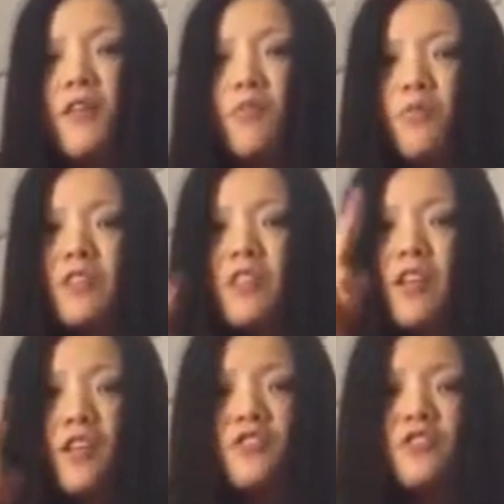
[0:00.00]
about what's
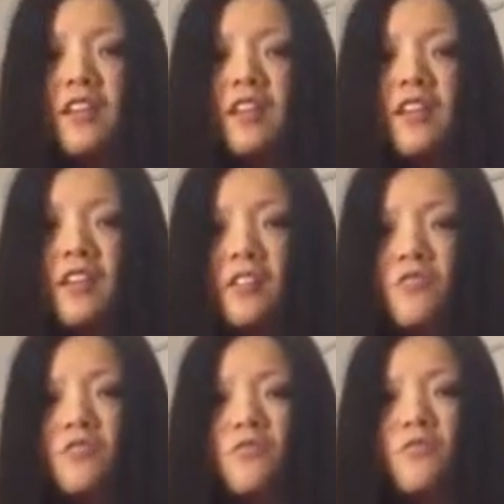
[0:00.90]
that
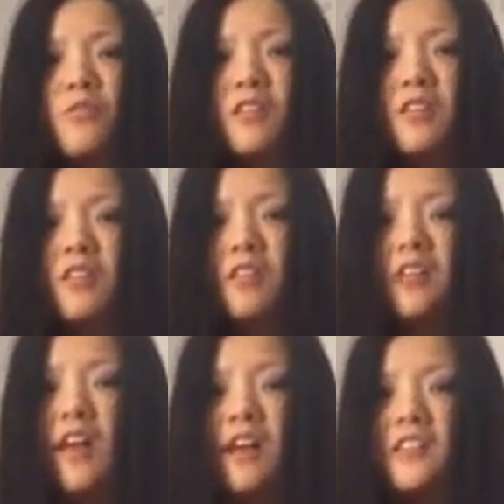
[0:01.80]
Australian dude with the
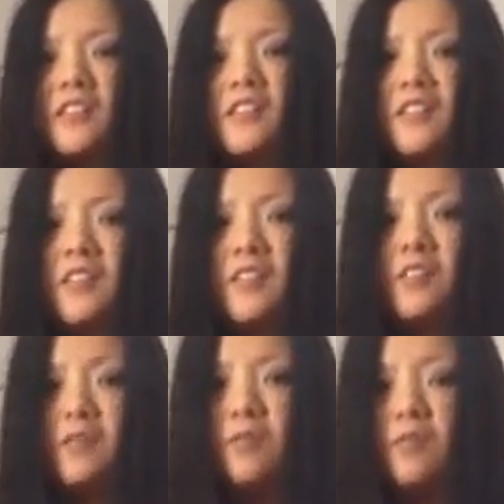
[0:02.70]
the accent?
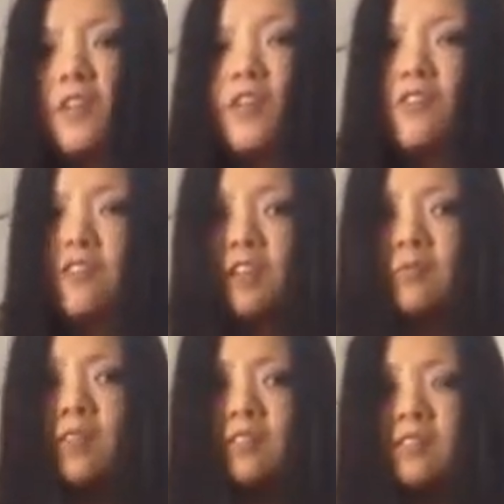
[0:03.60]
Nicole
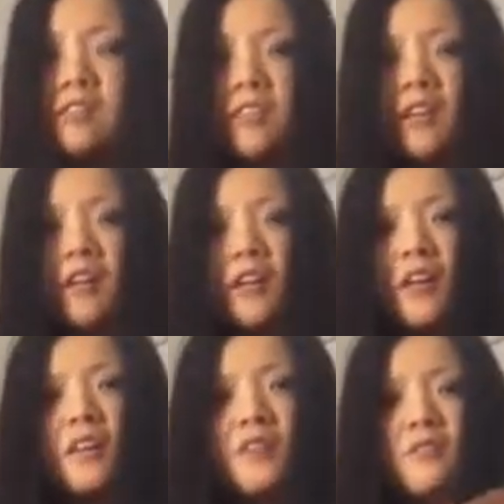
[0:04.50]
Kidman's uh,
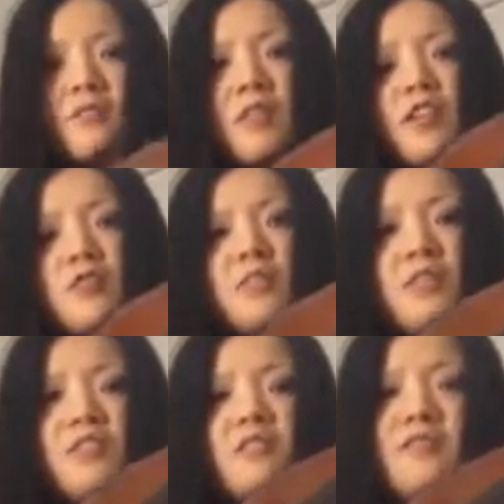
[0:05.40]

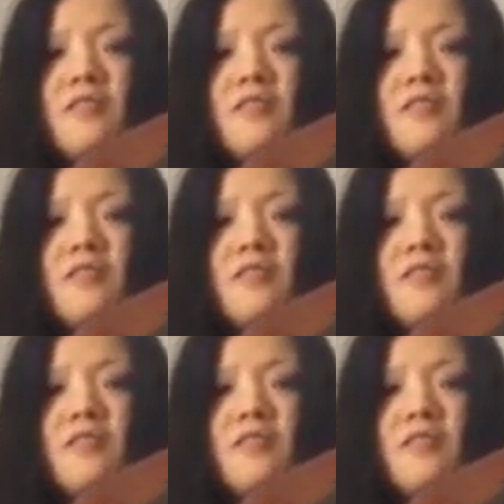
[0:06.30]
husband?